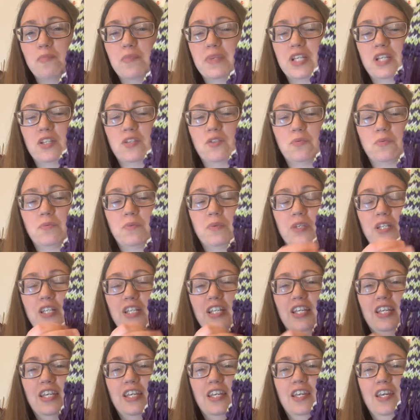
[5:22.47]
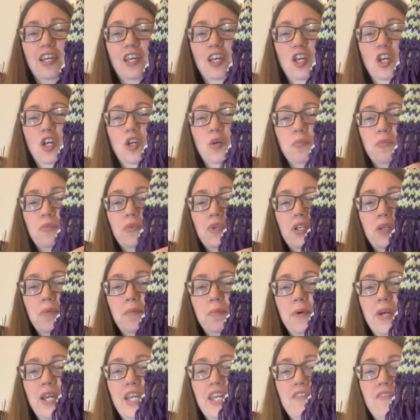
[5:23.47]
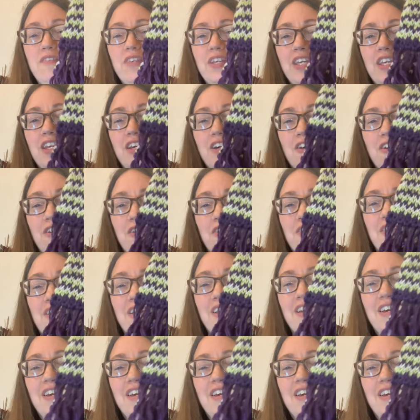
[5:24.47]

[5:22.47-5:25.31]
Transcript: but it's really pretty wavy here.